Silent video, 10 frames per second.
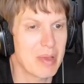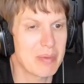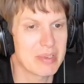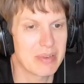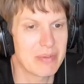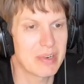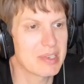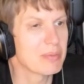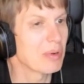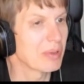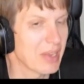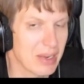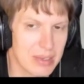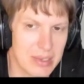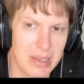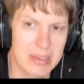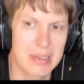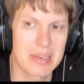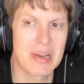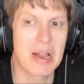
maybe some very small data sets.